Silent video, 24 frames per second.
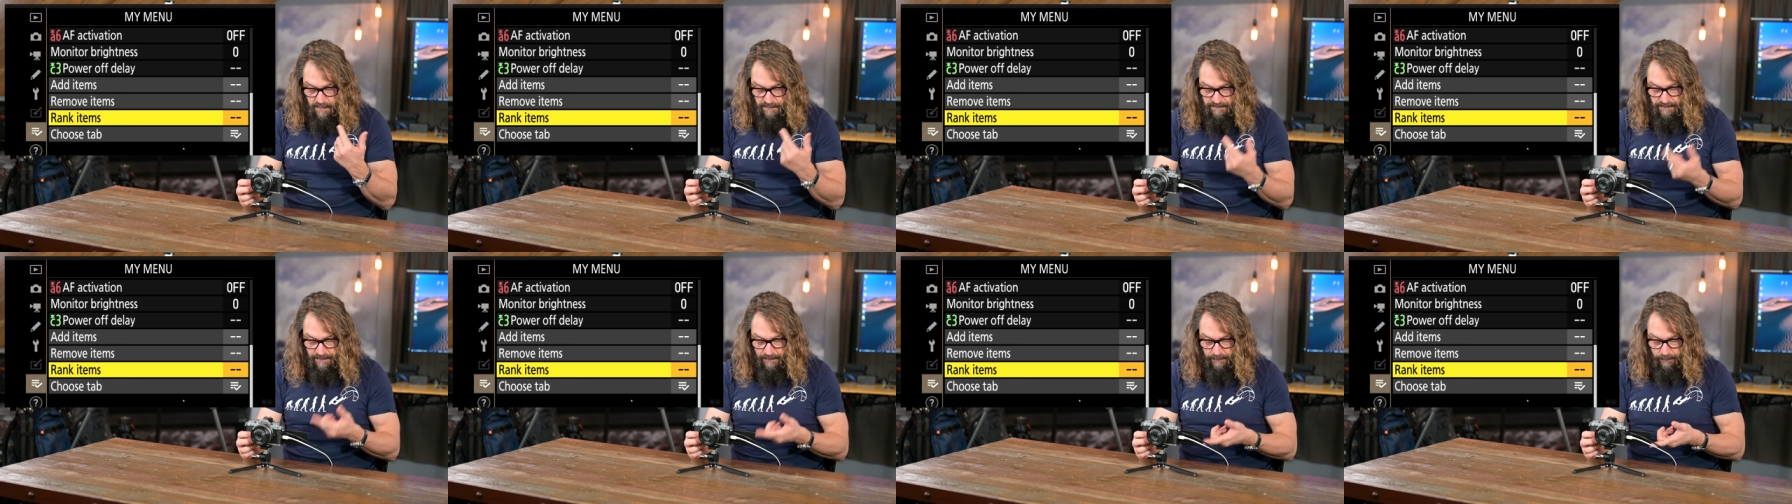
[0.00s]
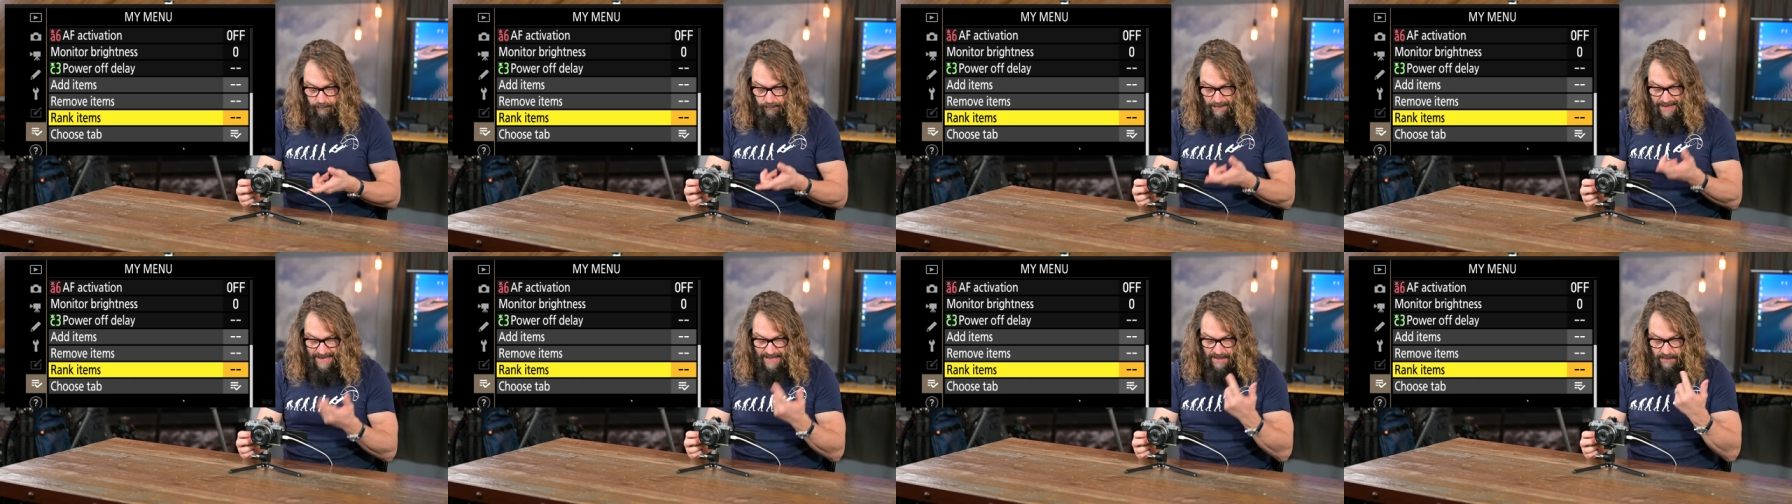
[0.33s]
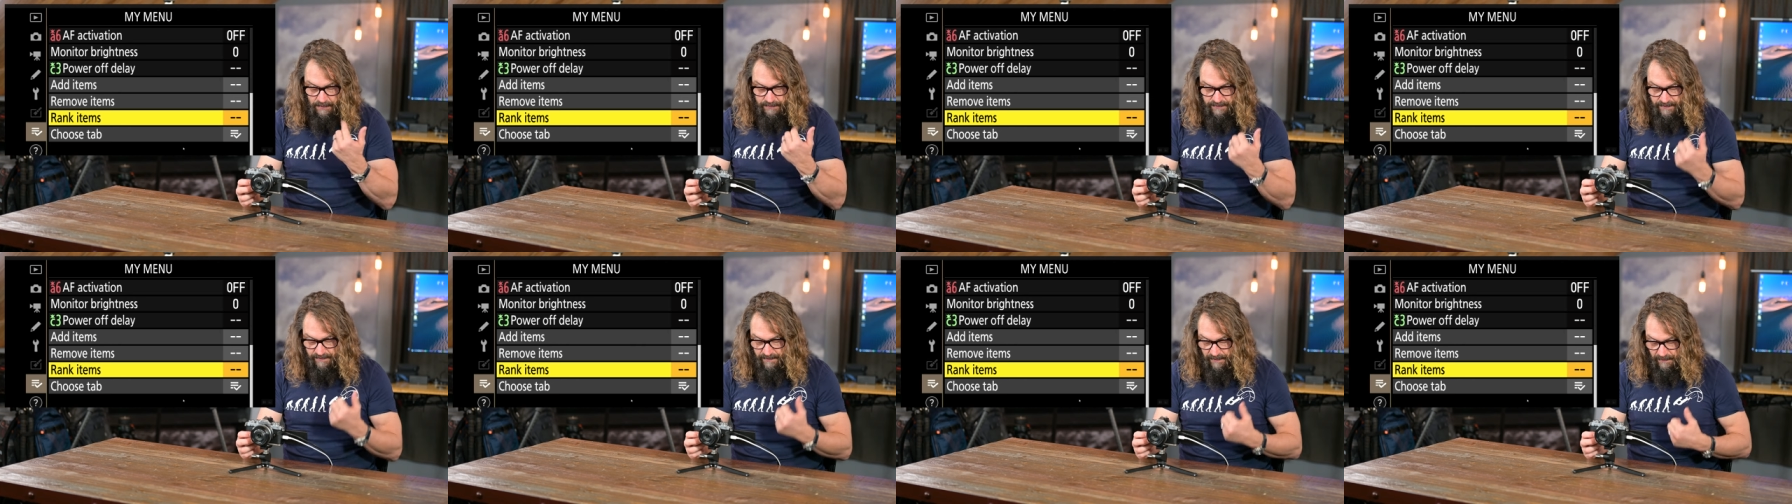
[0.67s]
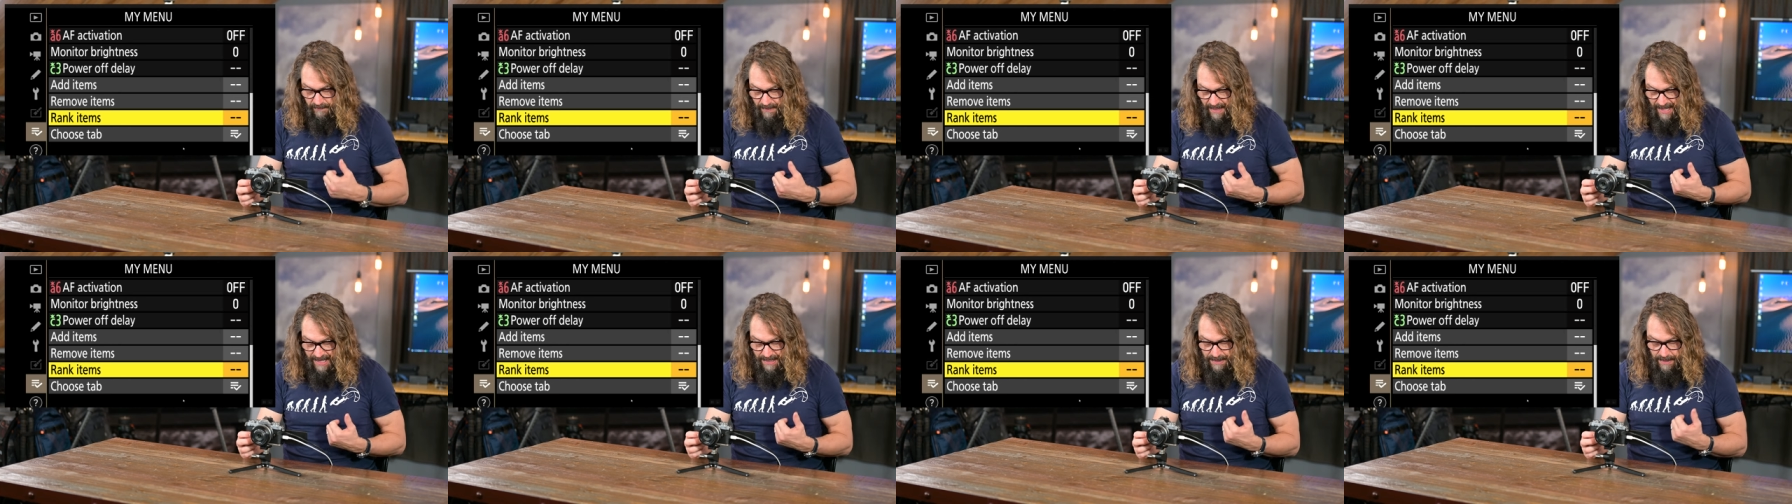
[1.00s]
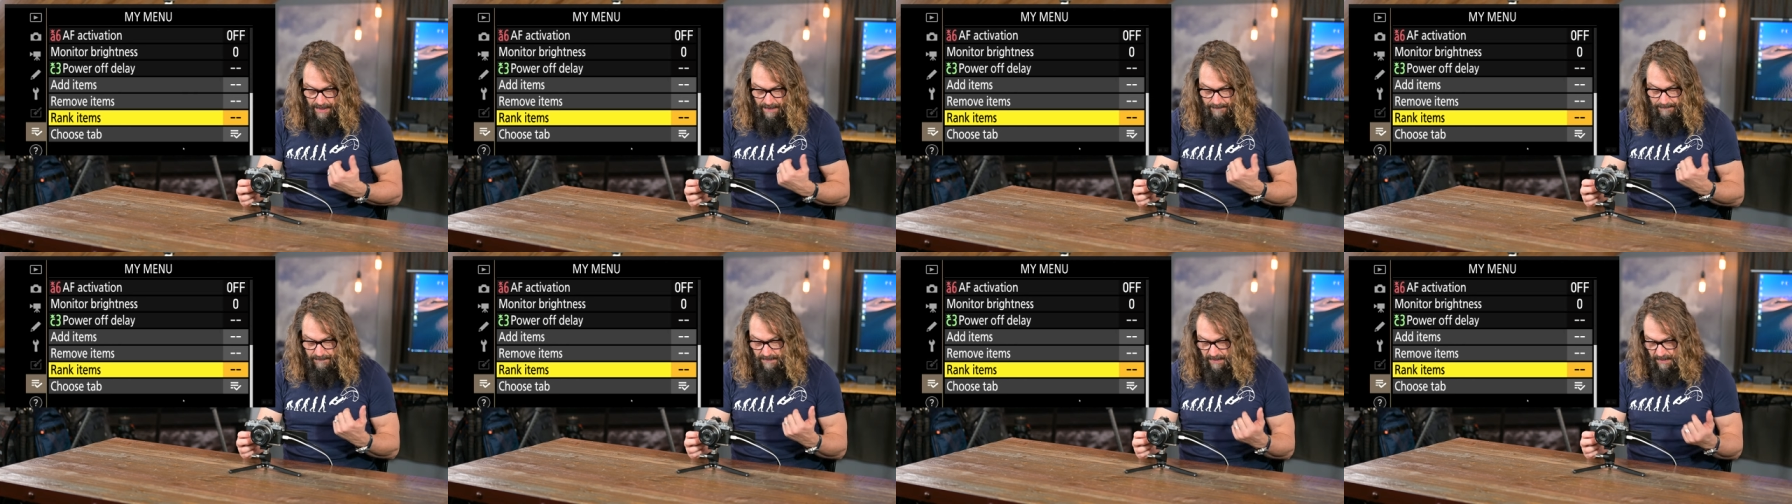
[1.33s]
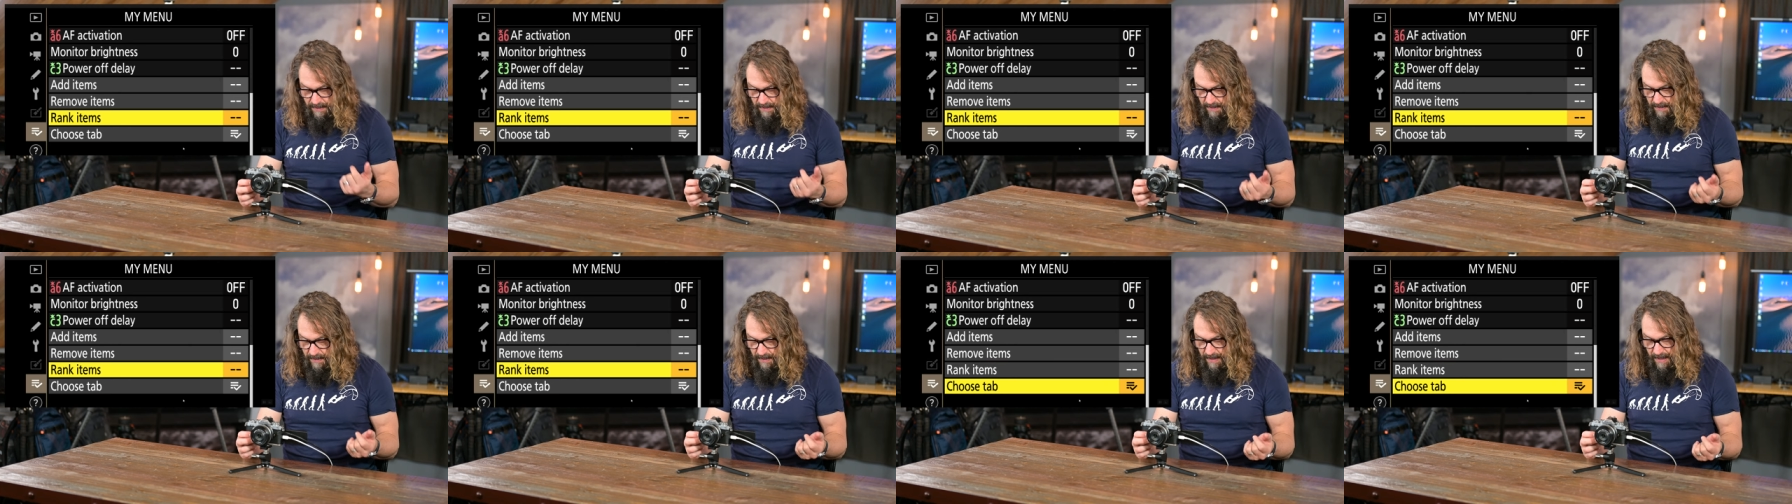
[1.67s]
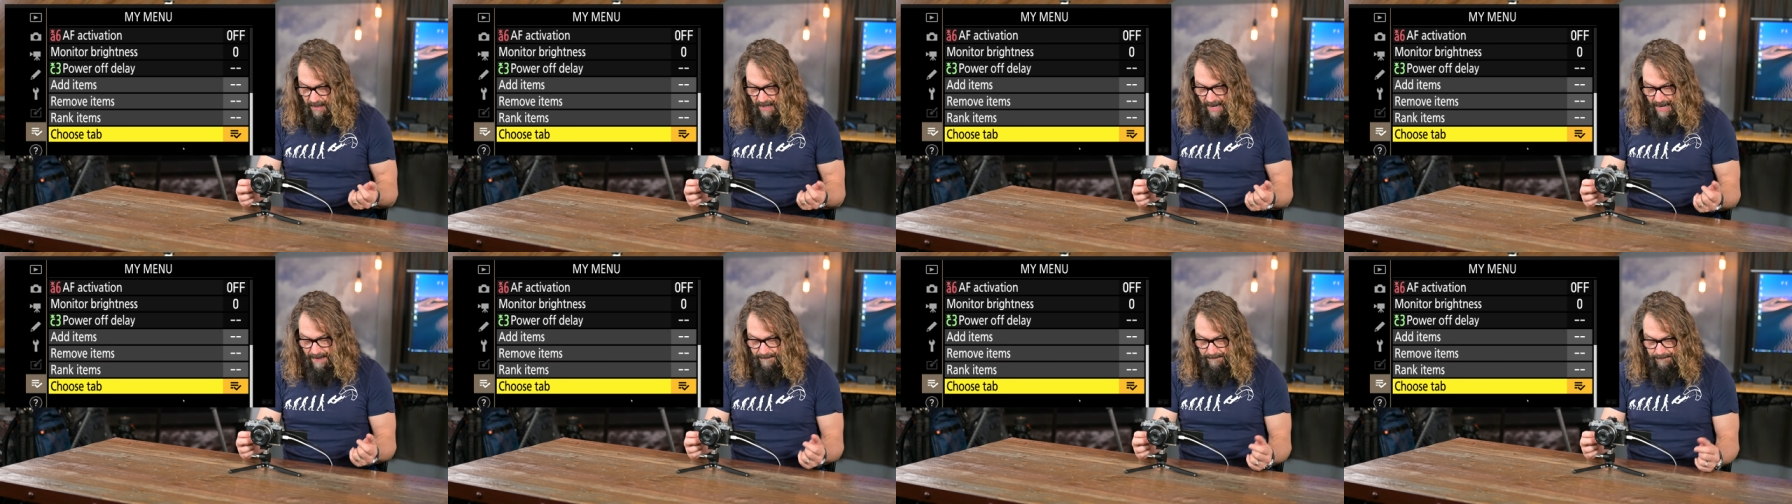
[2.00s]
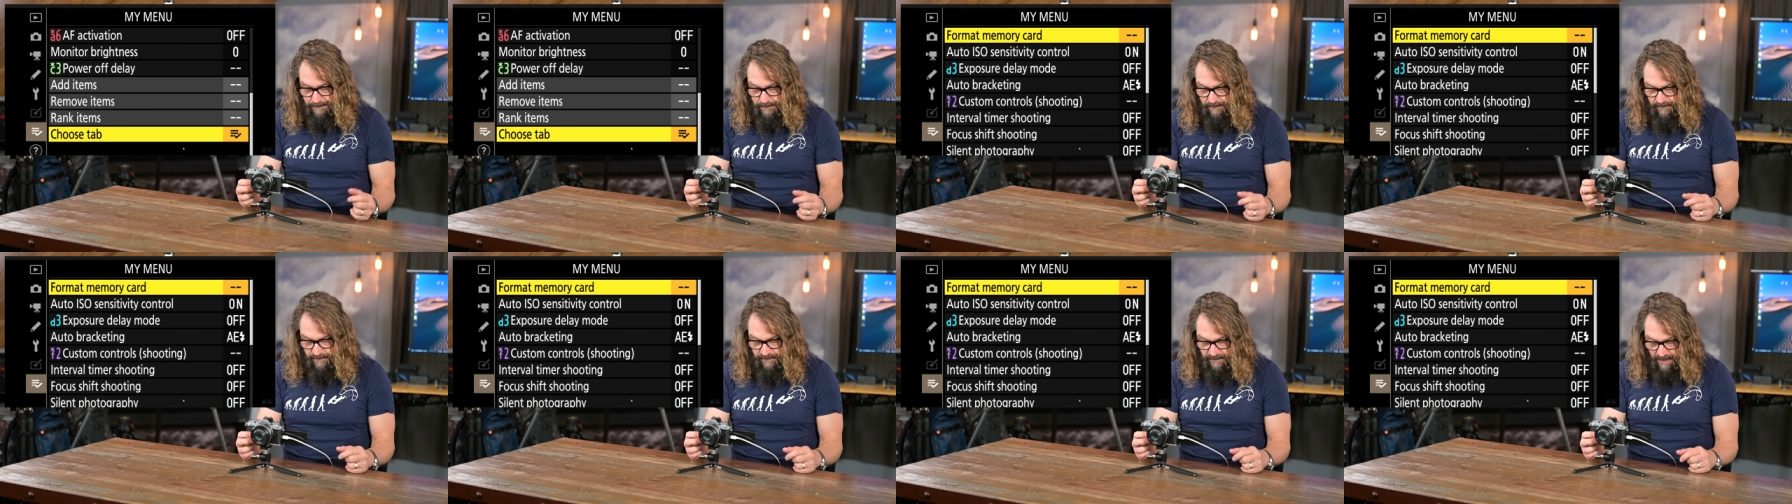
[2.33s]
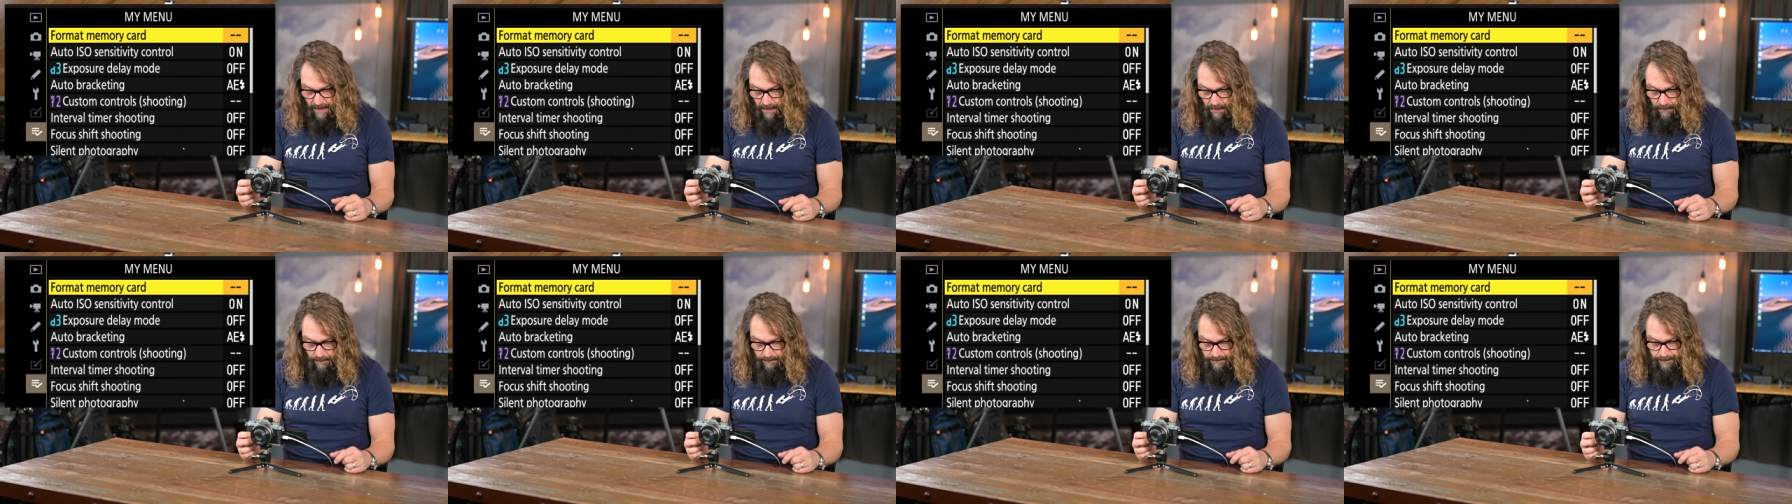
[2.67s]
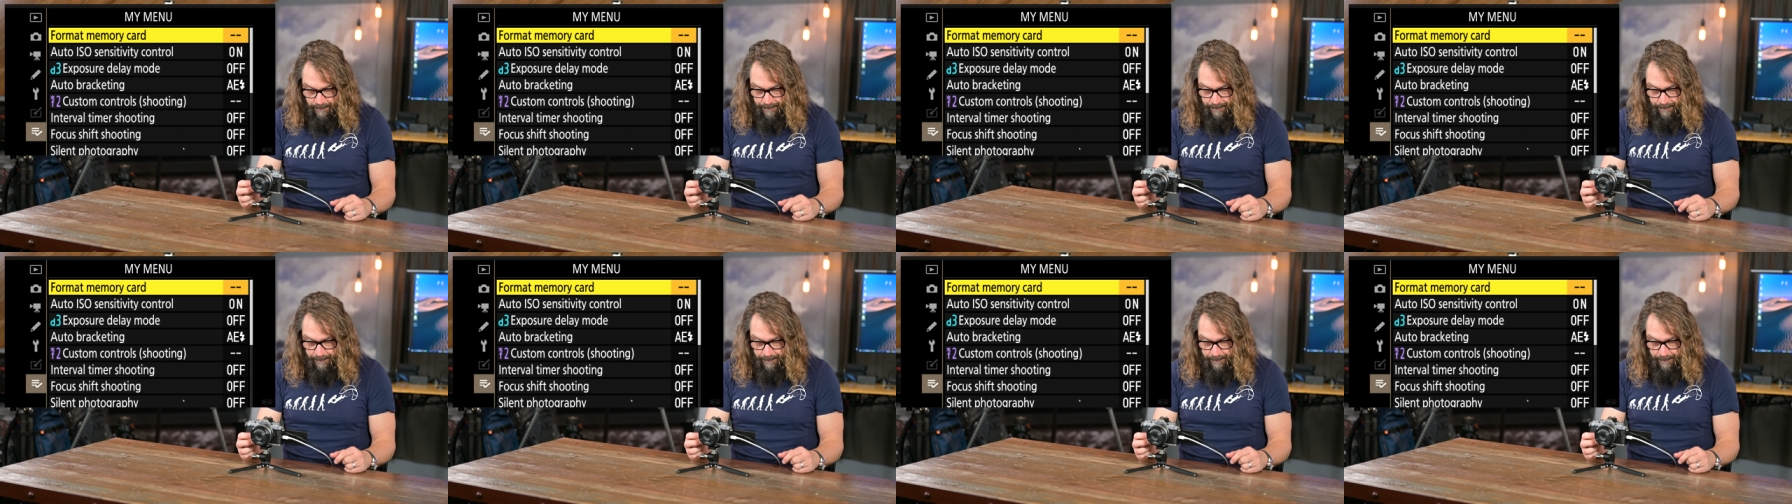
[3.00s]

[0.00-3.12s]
move it around in the lineup. All right, so